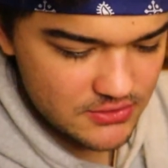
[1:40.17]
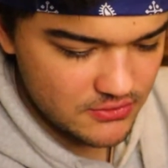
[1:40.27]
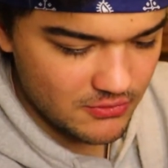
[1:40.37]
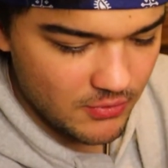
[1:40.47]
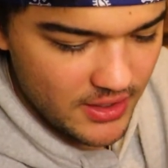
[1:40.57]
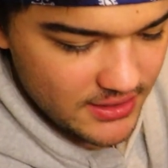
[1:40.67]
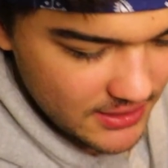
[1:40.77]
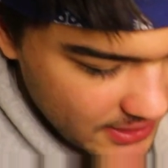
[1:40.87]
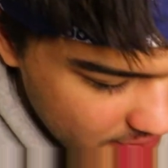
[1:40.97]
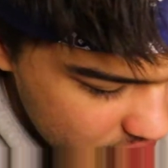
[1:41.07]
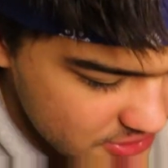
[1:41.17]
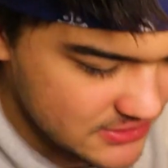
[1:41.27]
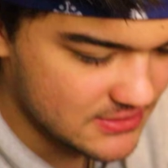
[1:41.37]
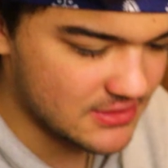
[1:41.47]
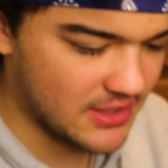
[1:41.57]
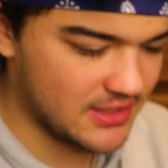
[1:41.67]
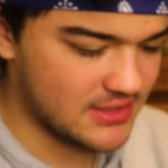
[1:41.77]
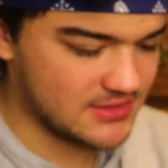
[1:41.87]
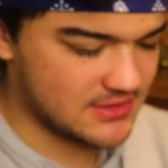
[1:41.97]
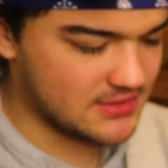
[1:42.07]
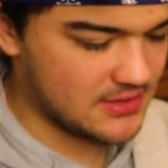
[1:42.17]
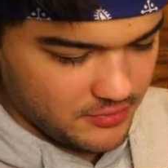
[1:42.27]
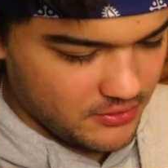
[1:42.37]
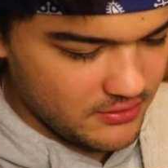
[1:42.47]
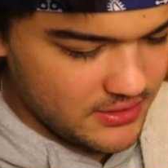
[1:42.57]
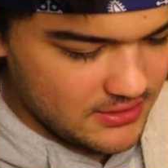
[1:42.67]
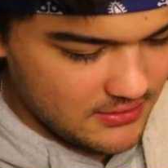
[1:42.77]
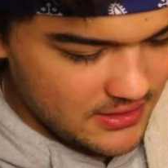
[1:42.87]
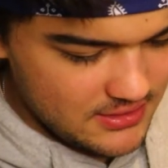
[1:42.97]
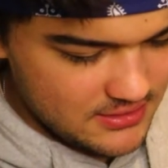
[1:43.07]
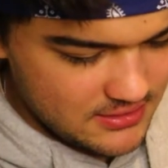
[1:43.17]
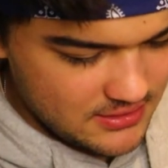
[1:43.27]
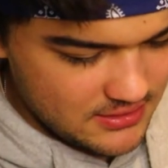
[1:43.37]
do the white. I would just, I guess, pour it, right?